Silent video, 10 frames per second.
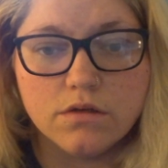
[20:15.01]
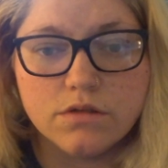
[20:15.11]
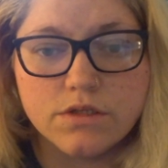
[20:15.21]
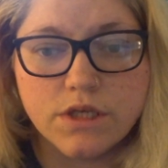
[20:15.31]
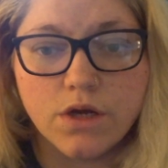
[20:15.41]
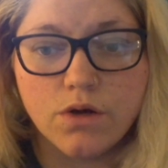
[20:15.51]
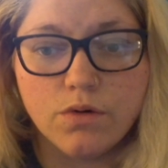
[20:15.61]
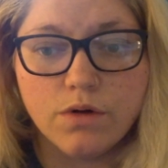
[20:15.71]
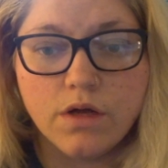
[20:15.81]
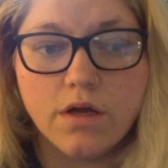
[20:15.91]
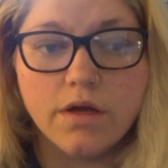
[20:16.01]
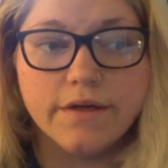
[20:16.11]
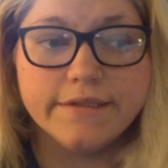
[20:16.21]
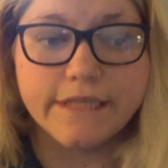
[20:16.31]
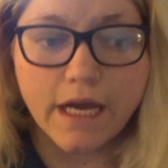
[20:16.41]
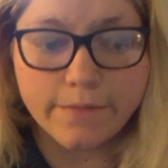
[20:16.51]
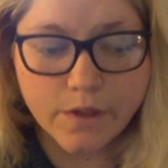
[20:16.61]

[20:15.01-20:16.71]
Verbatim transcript: So, time